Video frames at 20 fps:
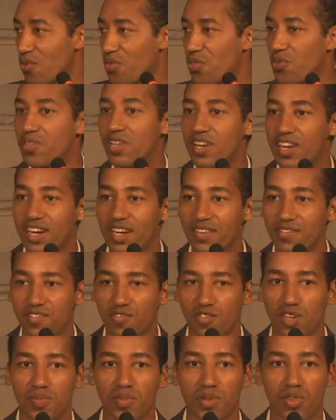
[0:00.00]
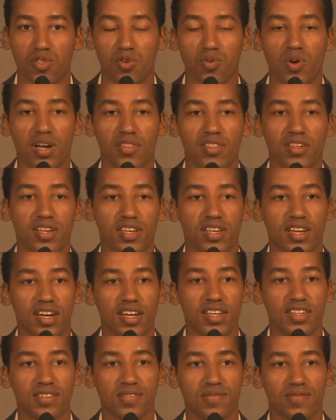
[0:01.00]
through the live stream and through other
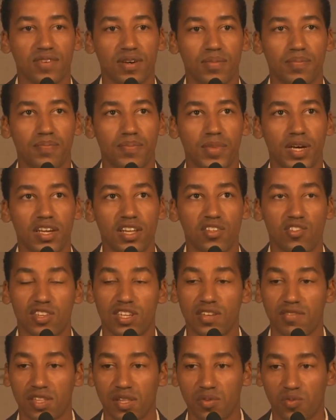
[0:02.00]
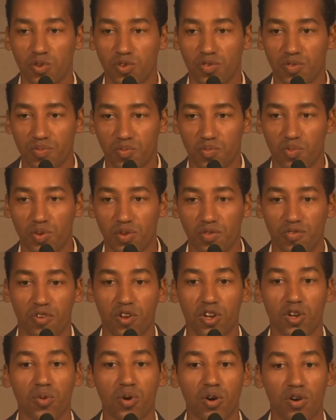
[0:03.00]
kind of initiatives that will
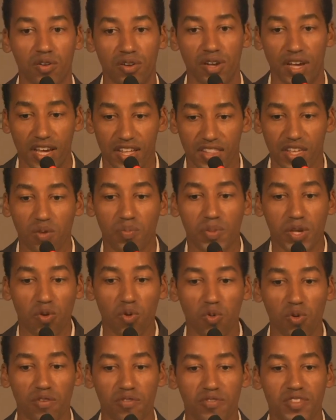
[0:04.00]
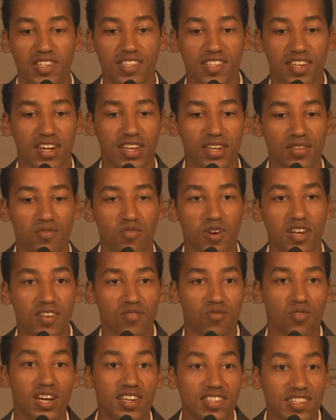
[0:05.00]
follow on, there'll be all of these kind of
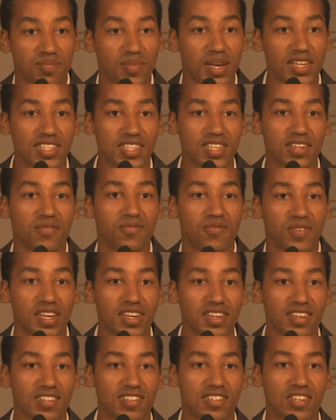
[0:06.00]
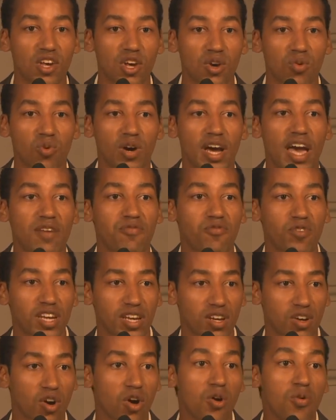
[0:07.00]
rhizomatic effects where
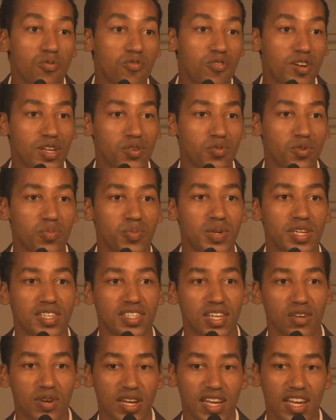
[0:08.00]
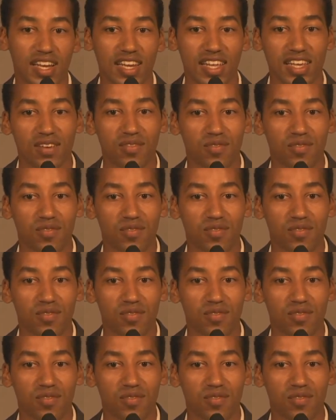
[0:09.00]
Africa hopefully will be directly